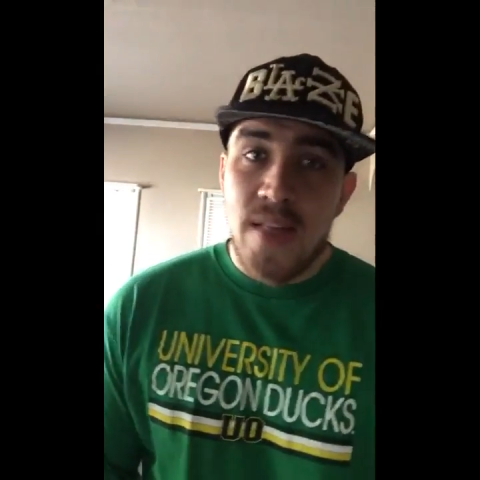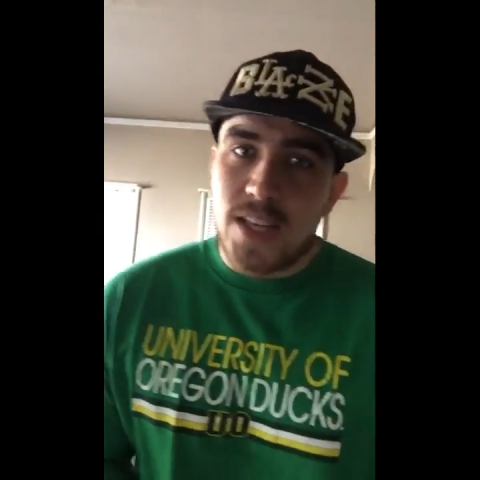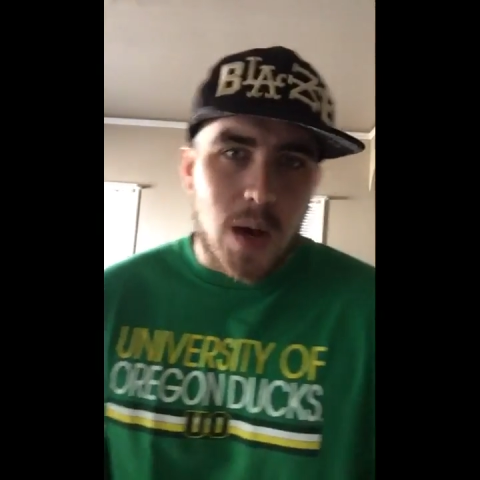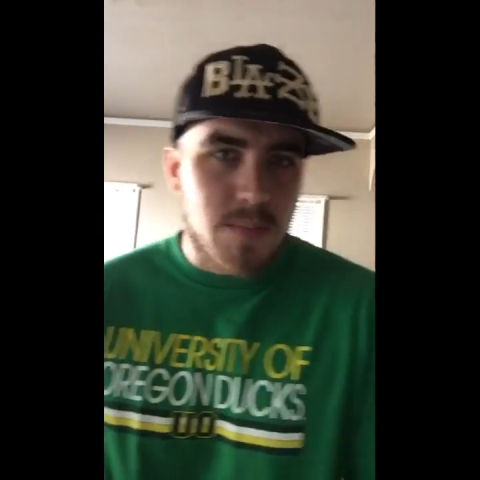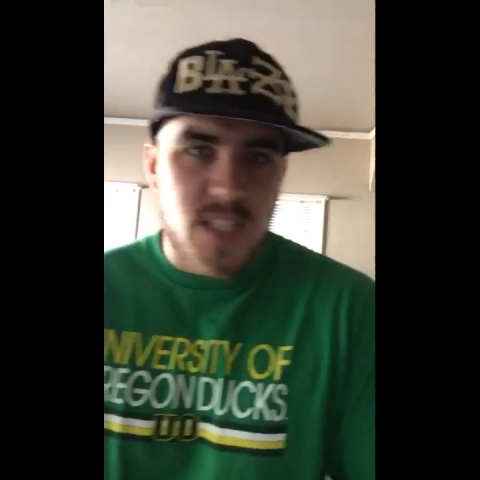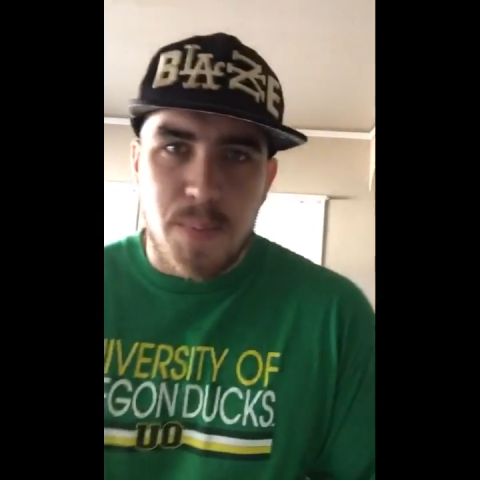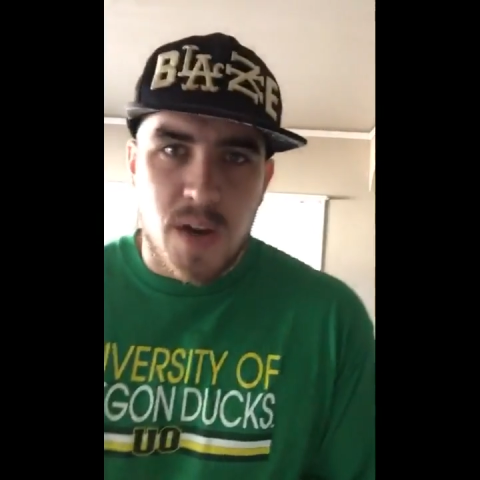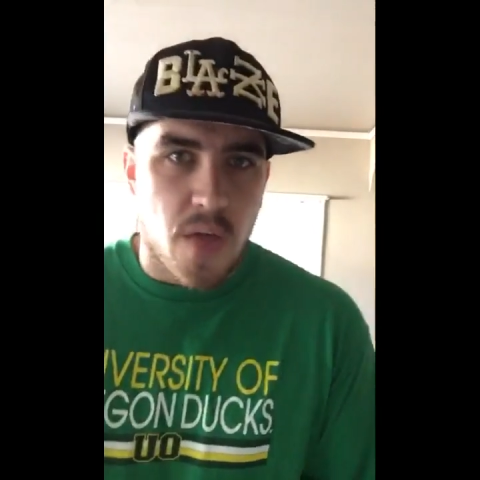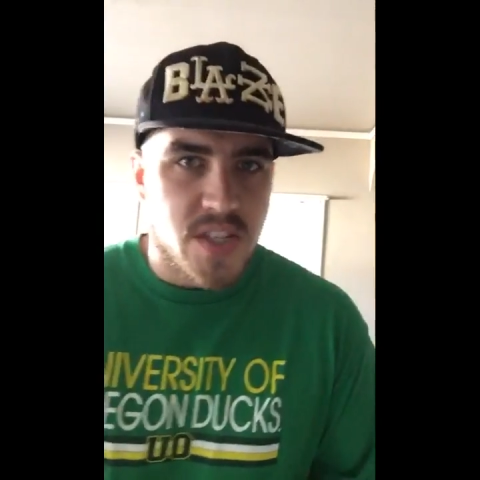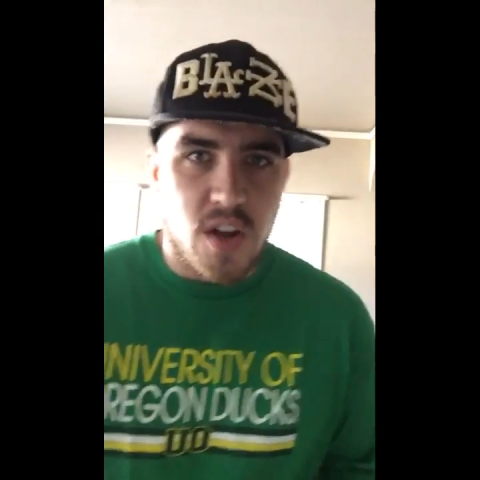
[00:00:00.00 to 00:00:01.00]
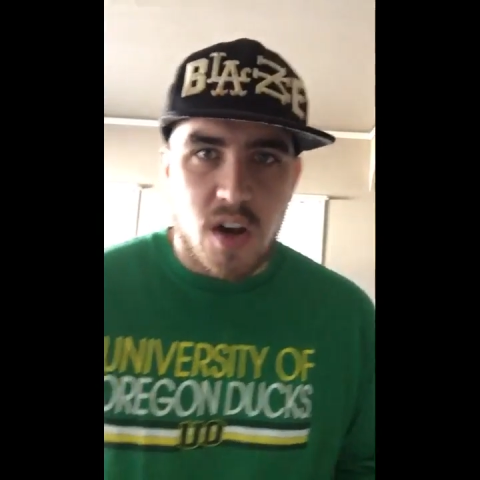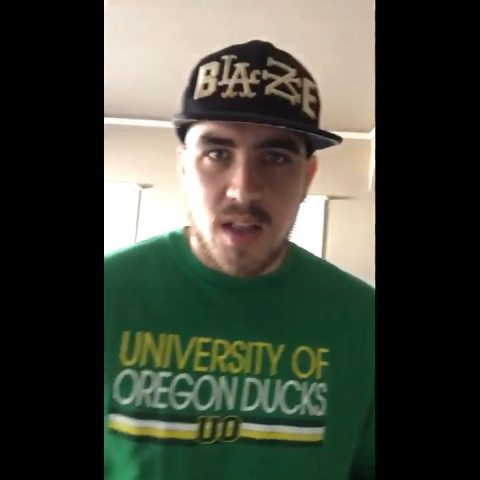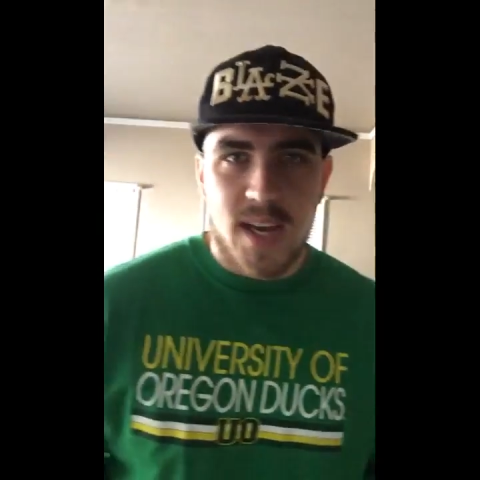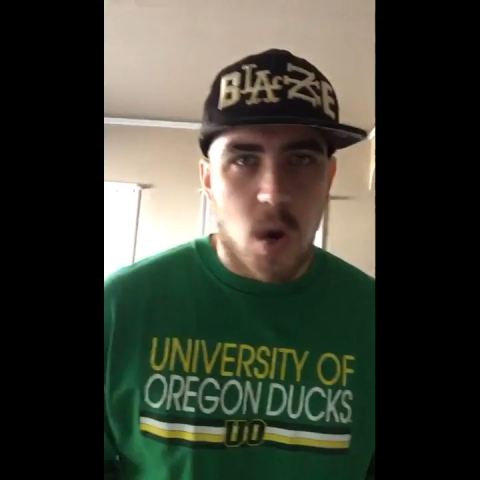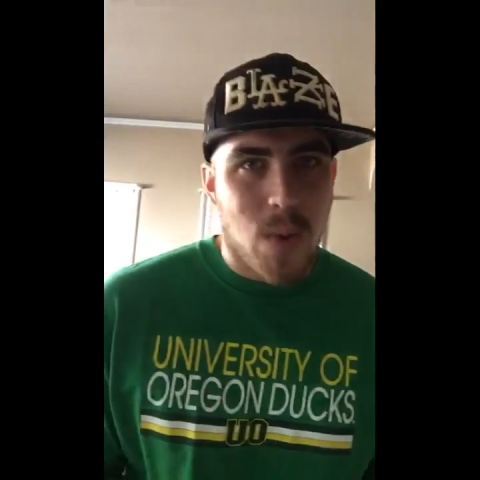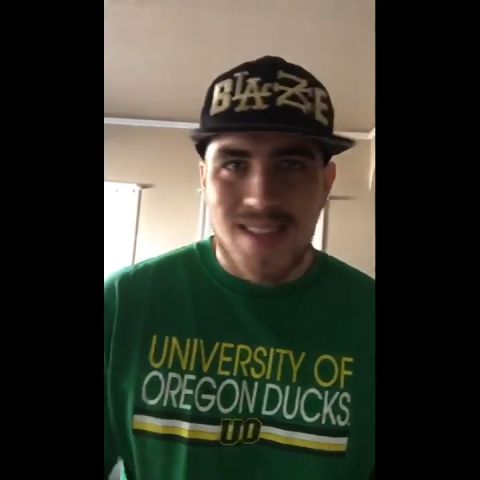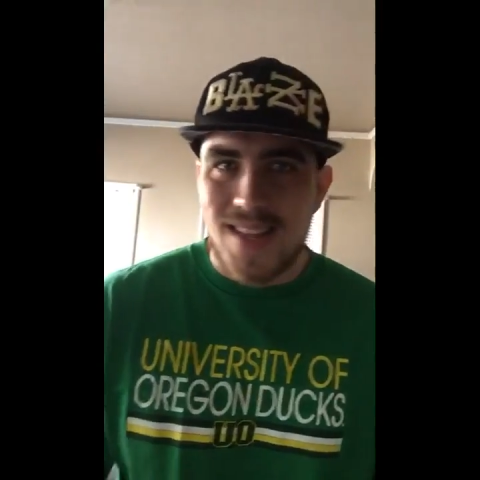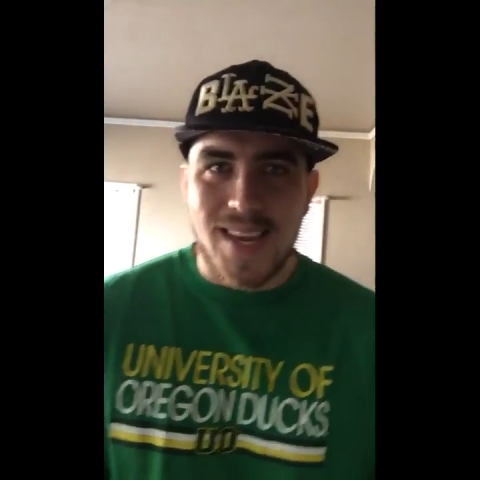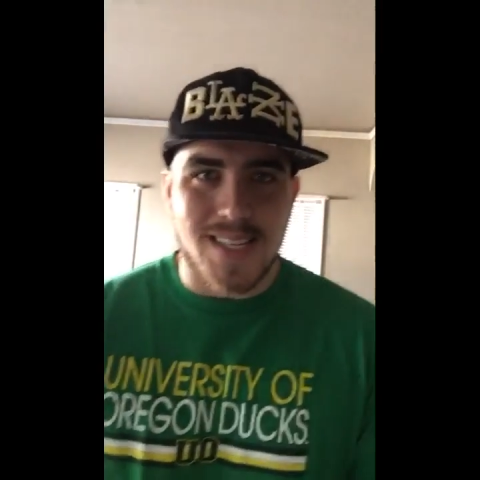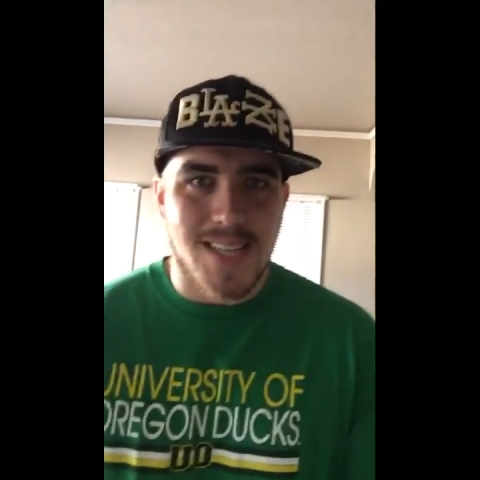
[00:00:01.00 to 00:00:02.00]
That's why I'm sipping on this dark liquor, waiting to
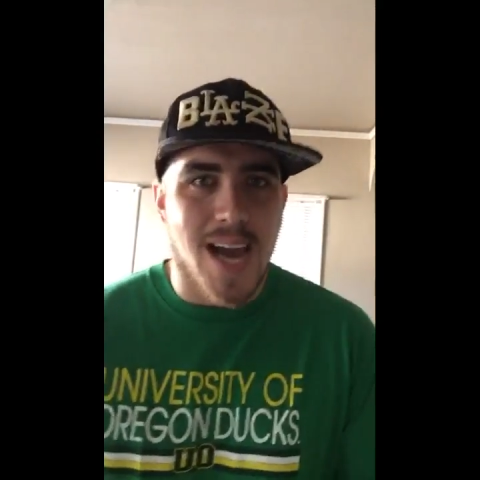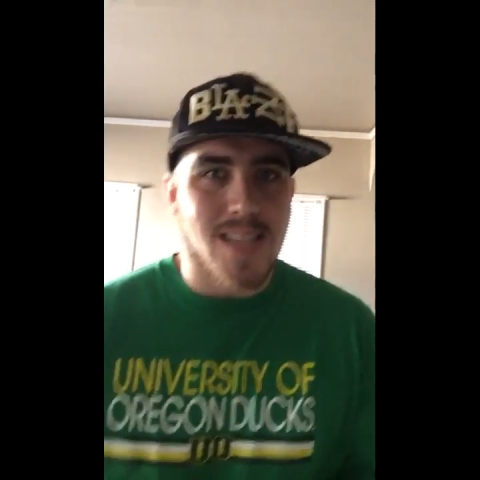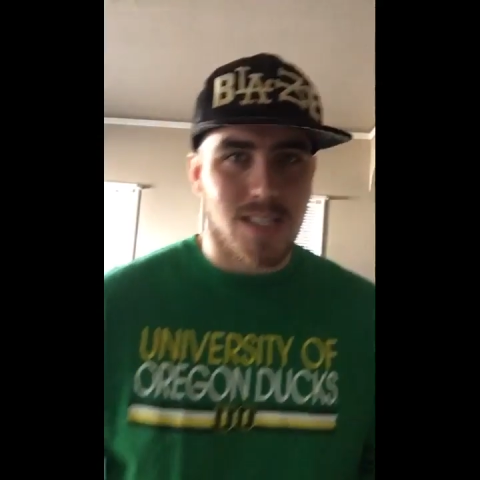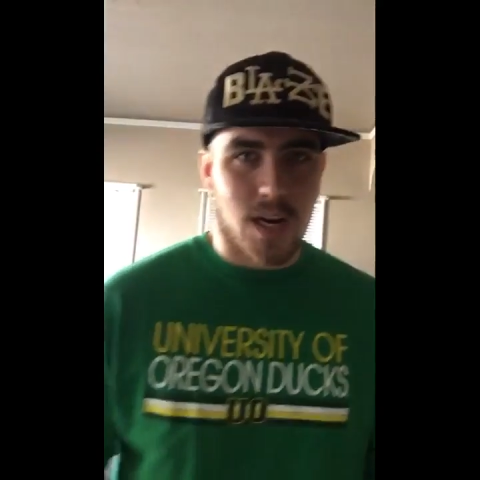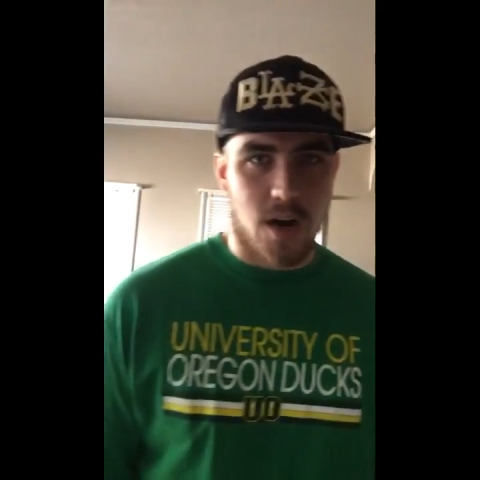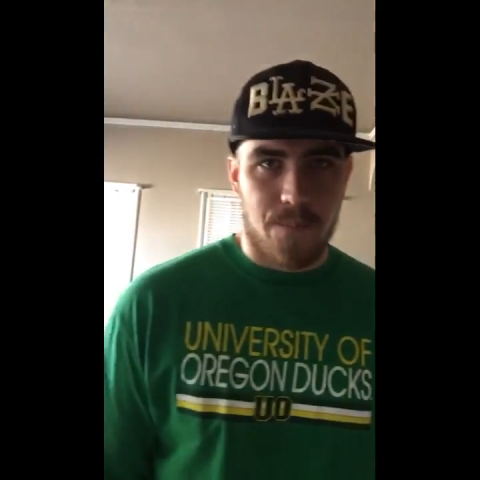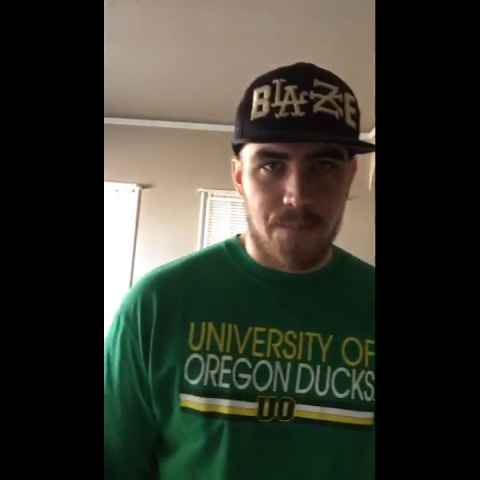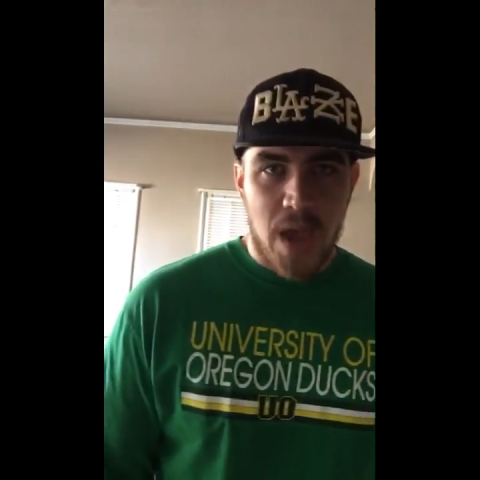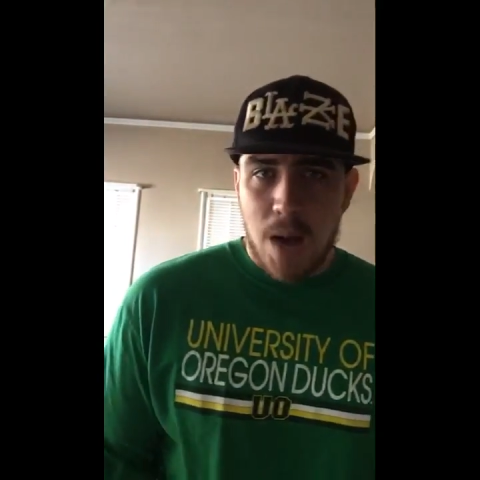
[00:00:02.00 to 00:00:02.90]
lick a shot at y'all.